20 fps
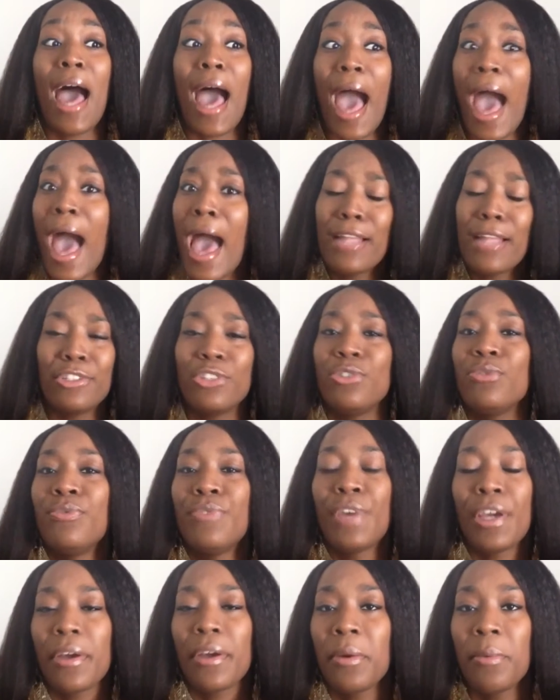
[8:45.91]
I do
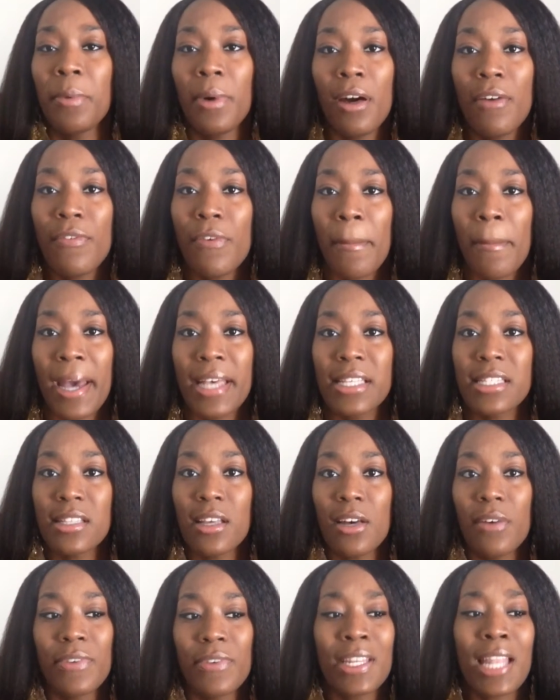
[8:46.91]
very well for
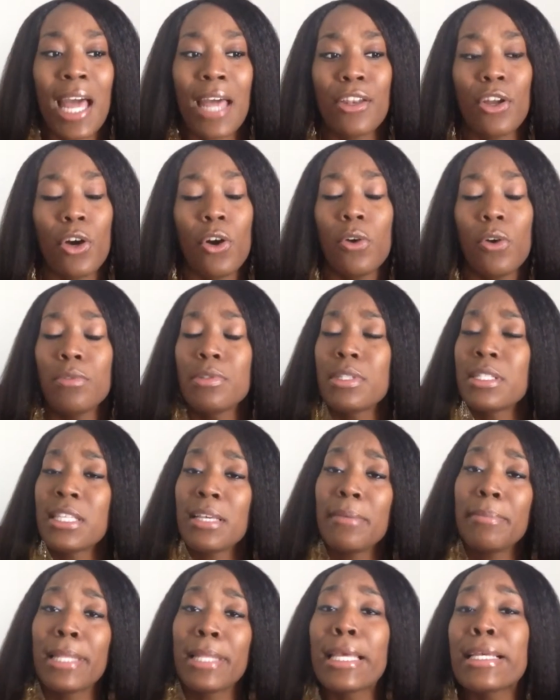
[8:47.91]
myself, and I know
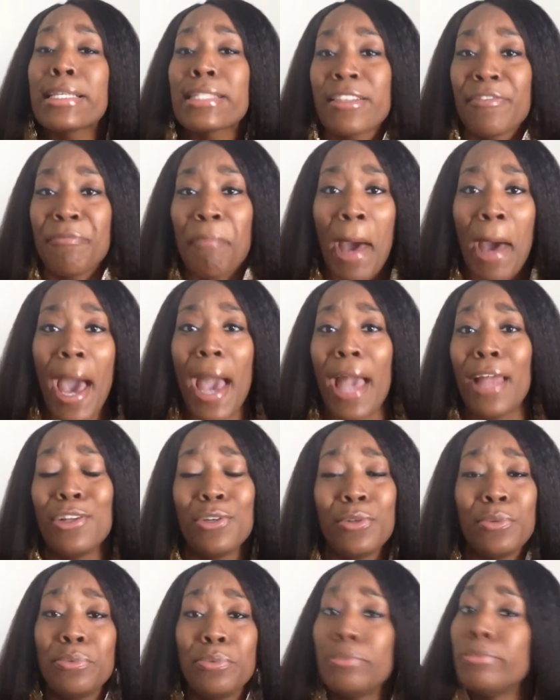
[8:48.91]
siblings of mine
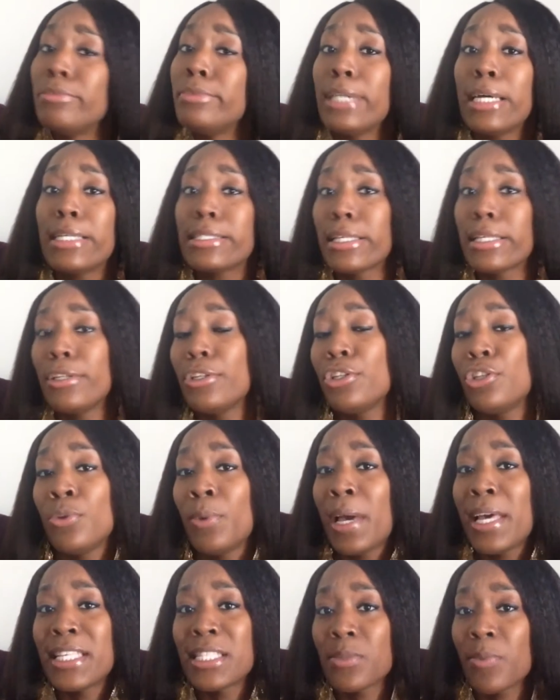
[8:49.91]
who doesn't
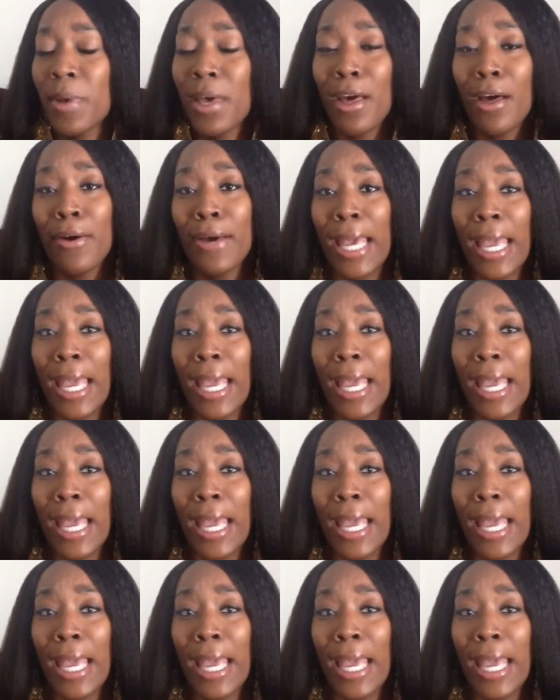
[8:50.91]
do as well.